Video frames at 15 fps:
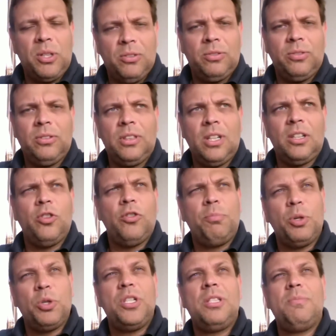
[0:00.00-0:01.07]
cartofi
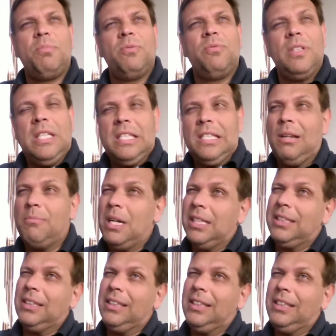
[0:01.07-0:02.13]
prăjiți, poftiți la
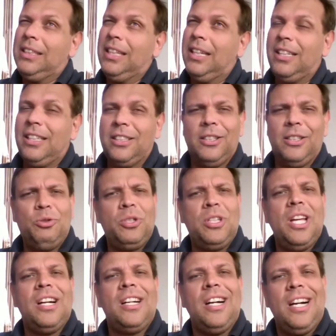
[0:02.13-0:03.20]
masă, tăică-ți dus de
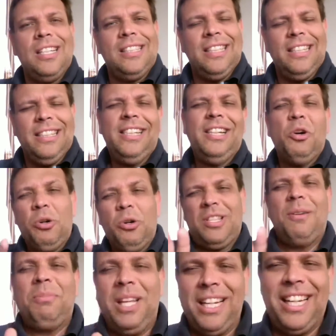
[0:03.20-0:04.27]
acasă," or
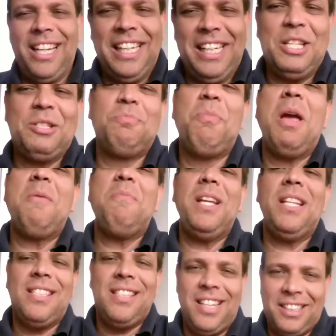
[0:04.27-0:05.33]
something like this. Maybe
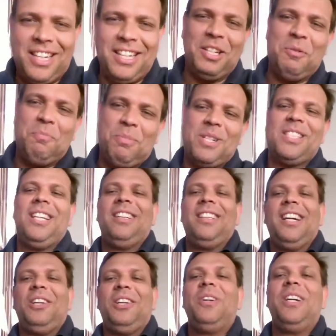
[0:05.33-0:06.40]
it's not 100%
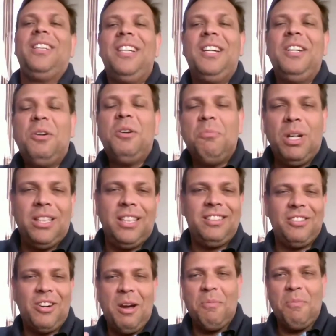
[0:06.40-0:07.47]
accurate, but I
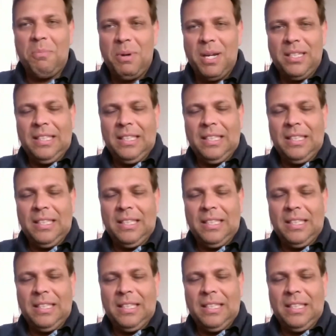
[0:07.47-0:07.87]
try my best.